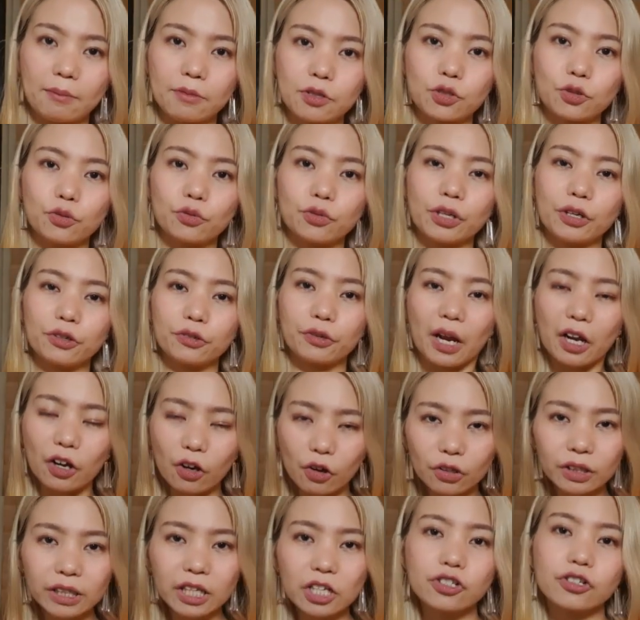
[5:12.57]
So the
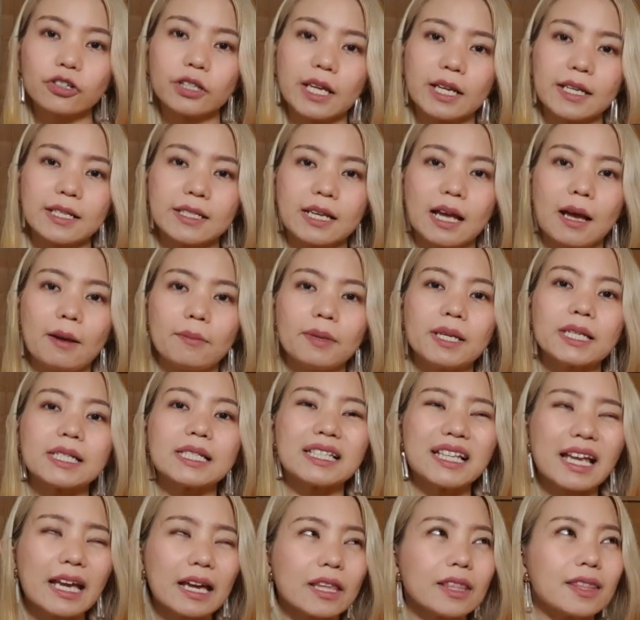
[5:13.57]
recognition exam is
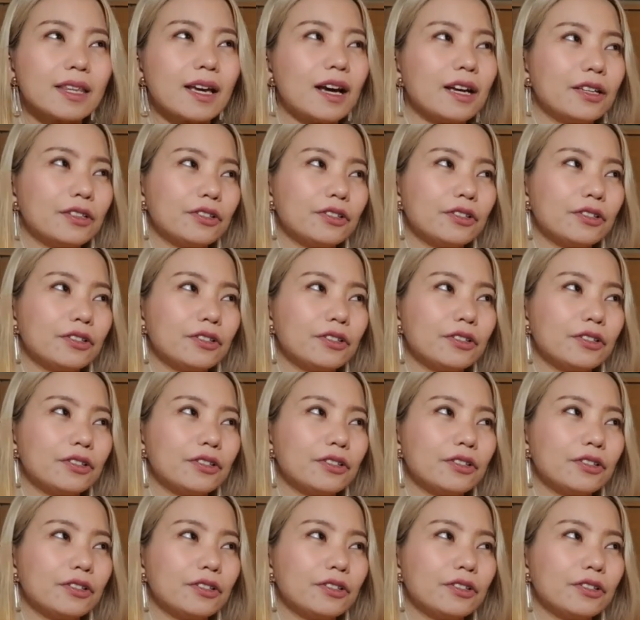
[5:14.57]
like the